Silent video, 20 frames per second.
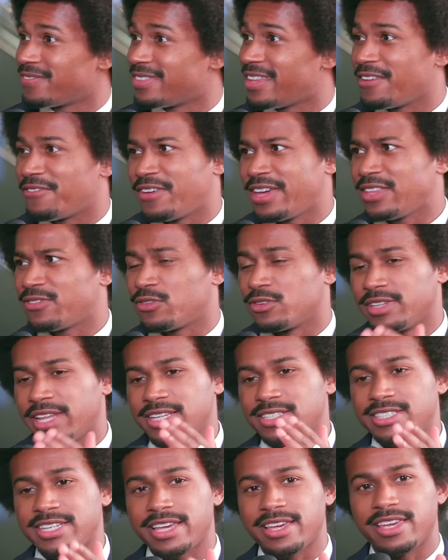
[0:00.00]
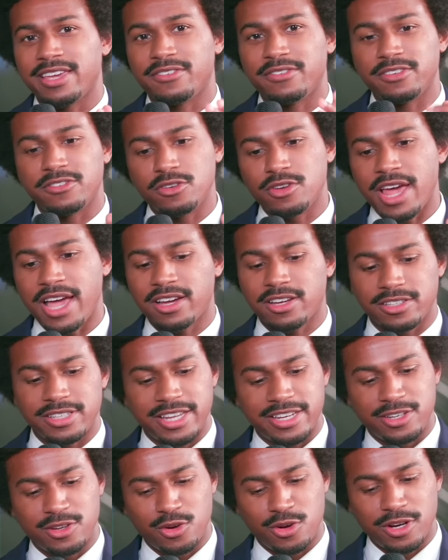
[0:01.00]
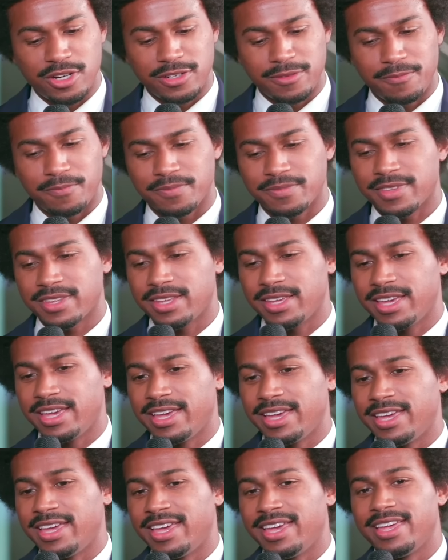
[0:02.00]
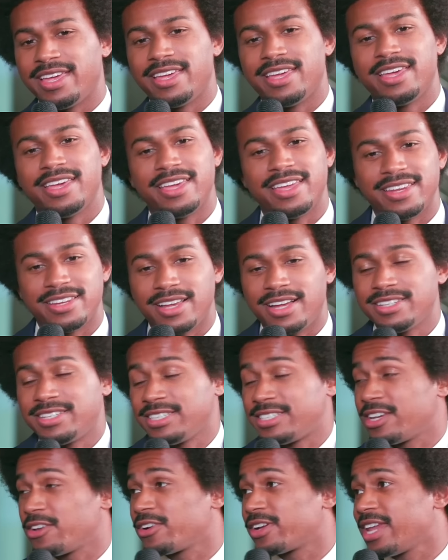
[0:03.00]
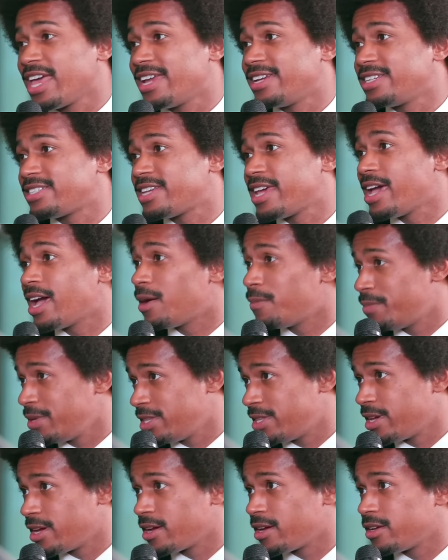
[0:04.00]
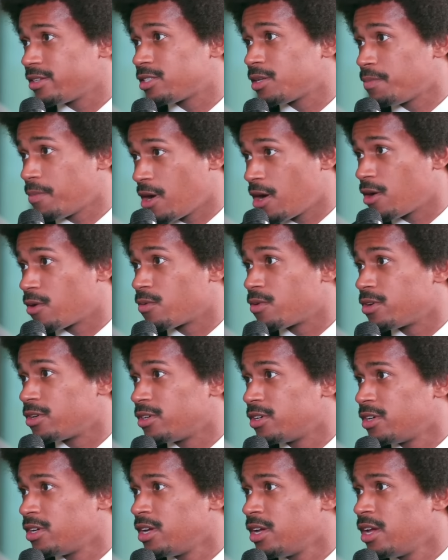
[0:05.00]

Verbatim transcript: They faithful. They say if you knock on that door, and, and, and Auntie Sarah Gladney say I'll be there tomorrow.